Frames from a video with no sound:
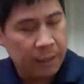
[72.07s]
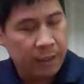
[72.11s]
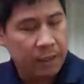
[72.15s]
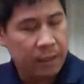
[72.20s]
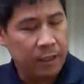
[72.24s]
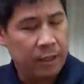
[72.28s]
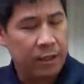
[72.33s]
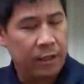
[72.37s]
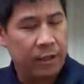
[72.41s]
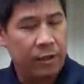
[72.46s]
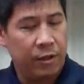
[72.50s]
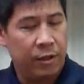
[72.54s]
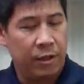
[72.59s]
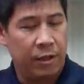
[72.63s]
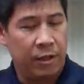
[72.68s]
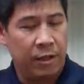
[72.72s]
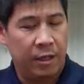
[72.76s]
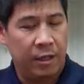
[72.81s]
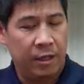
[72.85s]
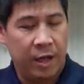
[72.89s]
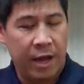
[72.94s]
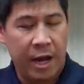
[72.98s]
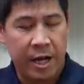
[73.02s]

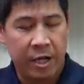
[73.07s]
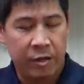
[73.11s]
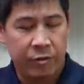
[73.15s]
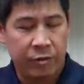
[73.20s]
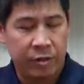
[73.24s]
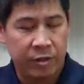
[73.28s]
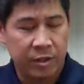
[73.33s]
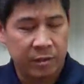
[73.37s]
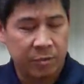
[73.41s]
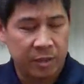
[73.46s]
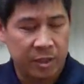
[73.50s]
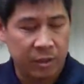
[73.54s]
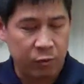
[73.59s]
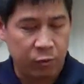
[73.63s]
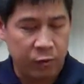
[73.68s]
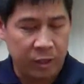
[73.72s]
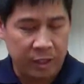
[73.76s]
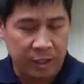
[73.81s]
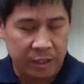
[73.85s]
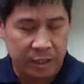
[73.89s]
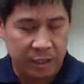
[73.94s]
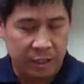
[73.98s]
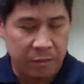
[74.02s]
The aneurysms that we
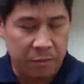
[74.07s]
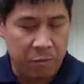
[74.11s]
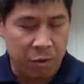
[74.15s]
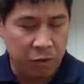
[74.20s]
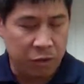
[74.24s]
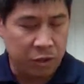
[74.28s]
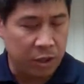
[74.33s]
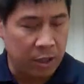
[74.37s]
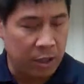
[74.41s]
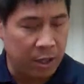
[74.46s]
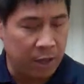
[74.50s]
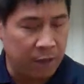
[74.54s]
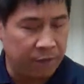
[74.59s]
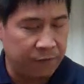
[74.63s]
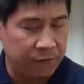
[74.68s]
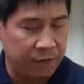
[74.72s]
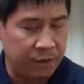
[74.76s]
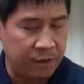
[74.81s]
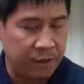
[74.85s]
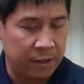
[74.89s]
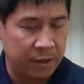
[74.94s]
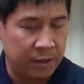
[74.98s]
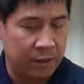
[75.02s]
see most
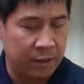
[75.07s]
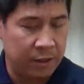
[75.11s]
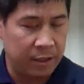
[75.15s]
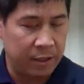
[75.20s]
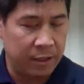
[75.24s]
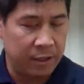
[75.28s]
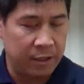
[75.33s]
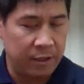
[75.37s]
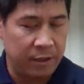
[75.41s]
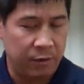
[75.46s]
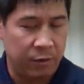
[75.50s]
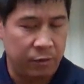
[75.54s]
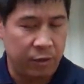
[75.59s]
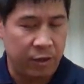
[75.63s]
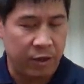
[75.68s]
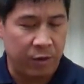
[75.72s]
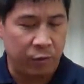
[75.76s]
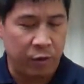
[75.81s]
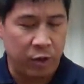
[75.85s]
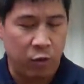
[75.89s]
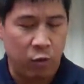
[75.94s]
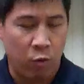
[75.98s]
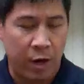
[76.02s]
often
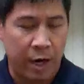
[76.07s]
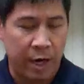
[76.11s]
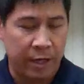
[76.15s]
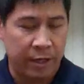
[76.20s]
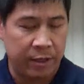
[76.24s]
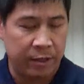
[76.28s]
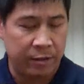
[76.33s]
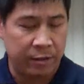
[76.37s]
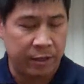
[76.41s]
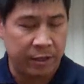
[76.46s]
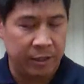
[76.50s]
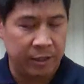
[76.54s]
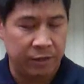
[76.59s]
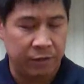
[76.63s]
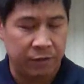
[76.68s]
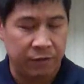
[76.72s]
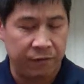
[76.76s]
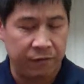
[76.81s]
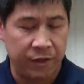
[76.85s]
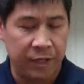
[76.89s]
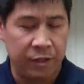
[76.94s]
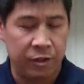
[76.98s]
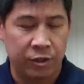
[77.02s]
that require
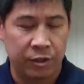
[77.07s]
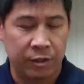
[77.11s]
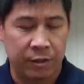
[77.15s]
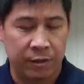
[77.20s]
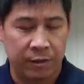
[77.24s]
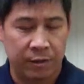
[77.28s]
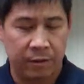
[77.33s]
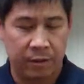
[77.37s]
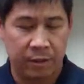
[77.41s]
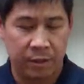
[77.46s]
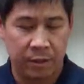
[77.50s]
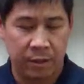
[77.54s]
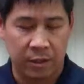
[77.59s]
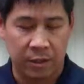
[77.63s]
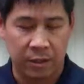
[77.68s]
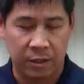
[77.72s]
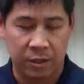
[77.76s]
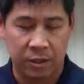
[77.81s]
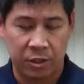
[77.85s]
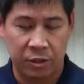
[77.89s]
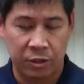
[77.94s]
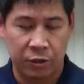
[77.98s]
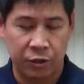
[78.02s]
intervention on
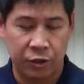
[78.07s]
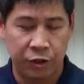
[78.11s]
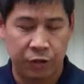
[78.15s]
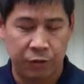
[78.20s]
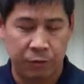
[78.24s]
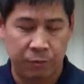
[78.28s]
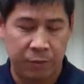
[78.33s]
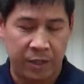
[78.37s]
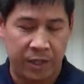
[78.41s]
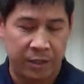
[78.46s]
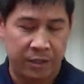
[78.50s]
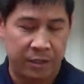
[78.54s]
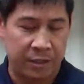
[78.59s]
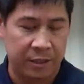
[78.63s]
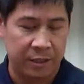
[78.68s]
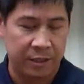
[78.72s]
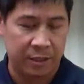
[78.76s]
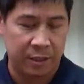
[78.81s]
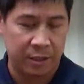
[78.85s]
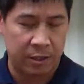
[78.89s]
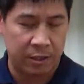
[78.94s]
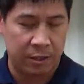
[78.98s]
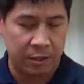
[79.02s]
a surgical
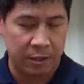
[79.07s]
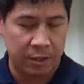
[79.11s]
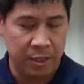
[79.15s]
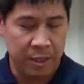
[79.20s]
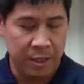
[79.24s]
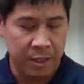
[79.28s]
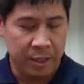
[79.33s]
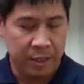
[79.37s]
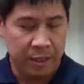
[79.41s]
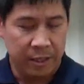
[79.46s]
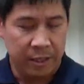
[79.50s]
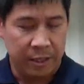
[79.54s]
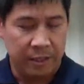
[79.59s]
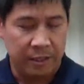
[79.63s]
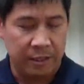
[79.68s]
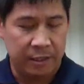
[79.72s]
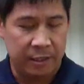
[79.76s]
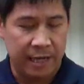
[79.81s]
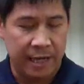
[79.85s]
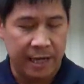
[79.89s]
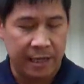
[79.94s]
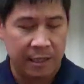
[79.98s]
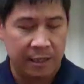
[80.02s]
basis are
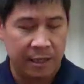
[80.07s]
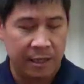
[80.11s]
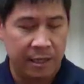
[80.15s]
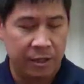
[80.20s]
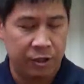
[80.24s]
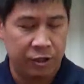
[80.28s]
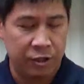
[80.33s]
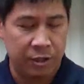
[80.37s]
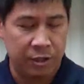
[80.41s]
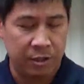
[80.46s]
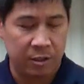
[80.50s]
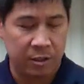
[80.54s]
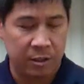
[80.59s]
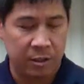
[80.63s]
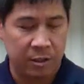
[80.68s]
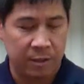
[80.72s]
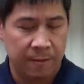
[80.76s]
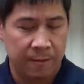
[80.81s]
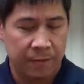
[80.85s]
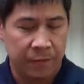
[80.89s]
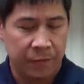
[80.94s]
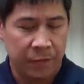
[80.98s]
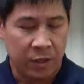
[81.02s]

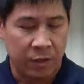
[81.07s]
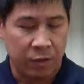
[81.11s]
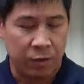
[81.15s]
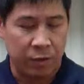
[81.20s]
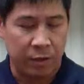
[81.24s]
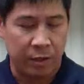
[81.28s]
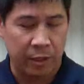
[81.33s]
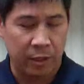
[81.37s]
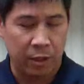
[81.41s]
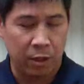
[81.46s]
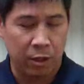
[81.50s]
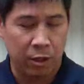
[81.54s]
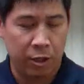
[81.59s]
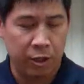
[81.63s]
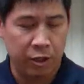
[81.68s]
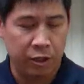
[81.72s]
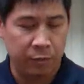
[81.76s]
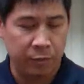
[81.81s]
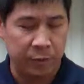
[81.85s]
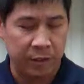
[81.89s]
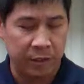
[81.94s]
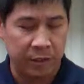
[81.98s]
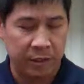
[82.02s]
dilations or
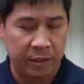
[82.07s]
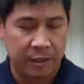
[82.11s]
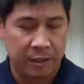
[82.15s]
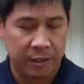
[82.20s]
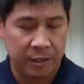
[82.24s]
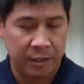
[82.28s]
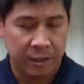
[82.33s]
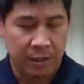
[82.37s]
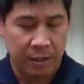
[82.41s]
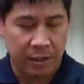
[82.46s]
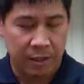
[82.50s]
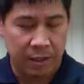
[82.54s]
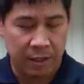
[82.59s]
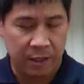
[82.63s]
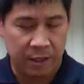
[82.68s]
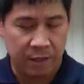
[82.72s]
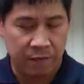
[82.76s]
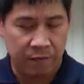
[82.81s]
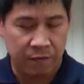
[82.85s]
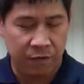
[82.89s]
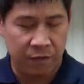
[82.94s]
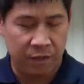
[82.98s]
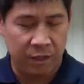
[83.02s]
enlargements
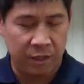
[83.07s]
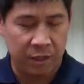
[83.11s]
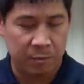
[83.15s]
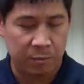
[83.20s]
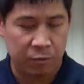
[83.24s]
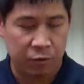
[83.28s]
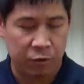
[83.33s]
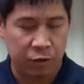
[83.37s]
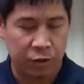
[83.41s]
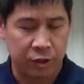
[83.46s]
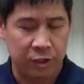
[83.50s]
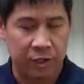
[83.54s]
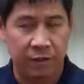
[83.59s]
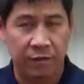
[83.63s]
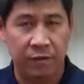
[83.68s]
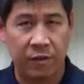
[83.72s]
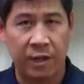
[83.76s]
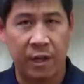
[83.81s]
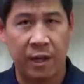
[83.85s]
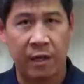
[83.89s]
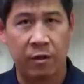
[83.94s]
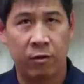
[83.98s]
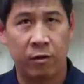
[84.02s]
of this portion of
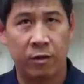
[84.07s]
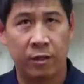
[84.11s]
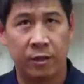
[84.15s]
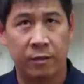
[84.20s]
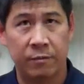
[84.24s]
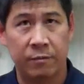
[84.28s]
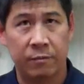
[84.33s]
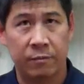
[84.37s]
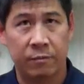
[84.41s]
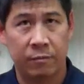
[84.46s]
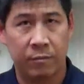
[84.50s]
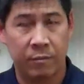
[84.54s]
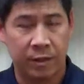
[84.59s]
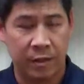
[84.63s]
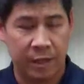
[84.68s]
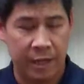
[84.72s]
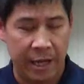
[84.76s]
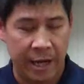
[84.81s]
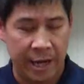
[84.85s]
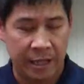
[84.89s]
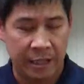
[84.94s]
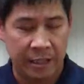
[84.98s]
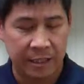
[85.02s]
the aorta,
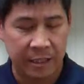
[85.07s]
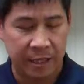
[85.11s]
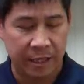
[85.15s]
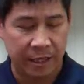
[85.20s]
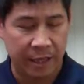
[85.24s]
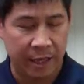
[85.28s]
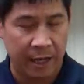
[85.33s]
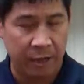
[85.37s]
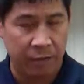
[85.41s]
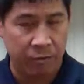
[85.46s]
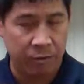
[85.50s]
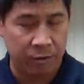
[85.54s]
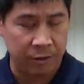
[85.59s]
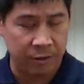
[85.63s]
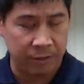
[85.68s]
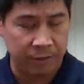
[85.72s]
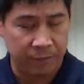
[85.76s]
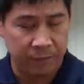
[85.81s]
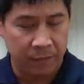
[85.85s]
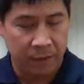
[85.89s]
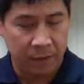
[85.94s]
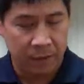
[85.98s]
the ascending aorta.